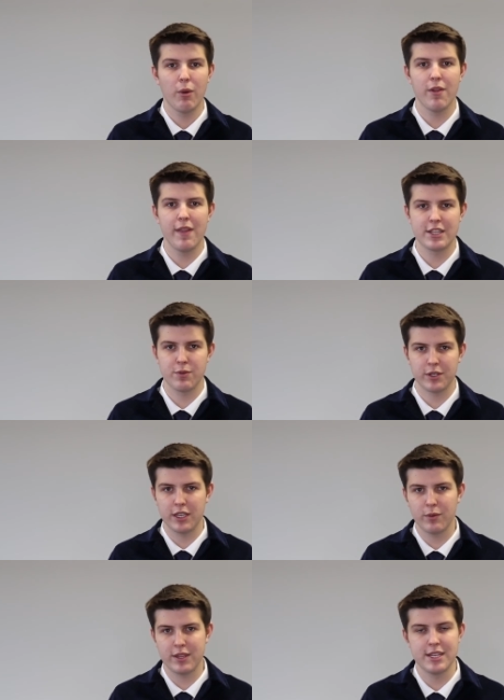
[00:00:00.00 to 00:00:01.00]
whether that's
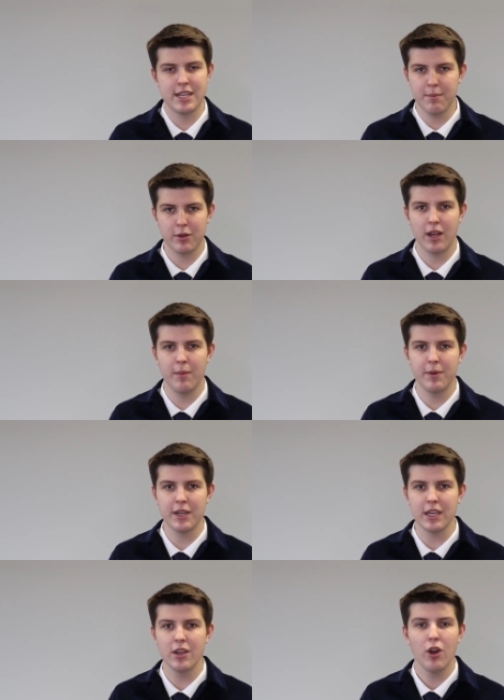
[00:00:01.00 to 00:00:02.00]
working with a timber
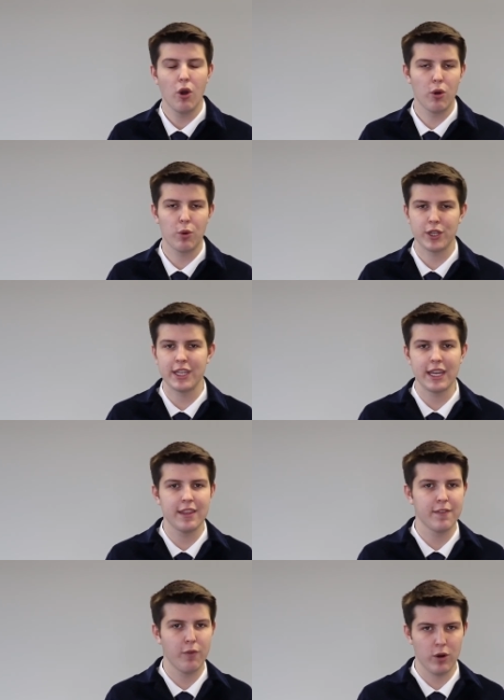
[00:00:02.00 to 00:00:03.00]
company or working
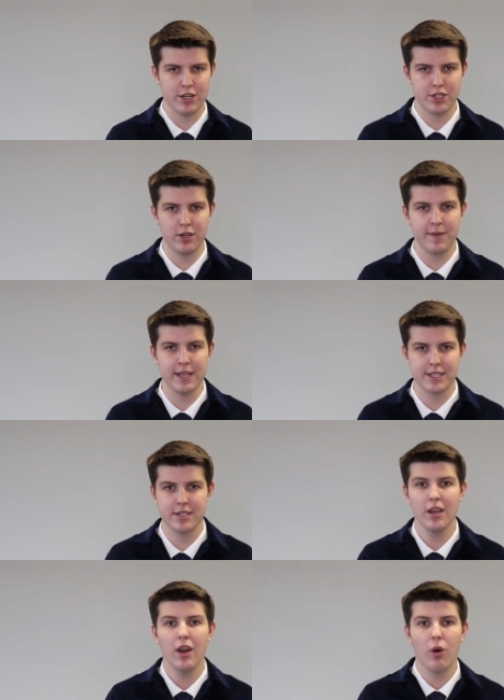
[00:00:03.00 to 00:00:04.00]
in the Forest Service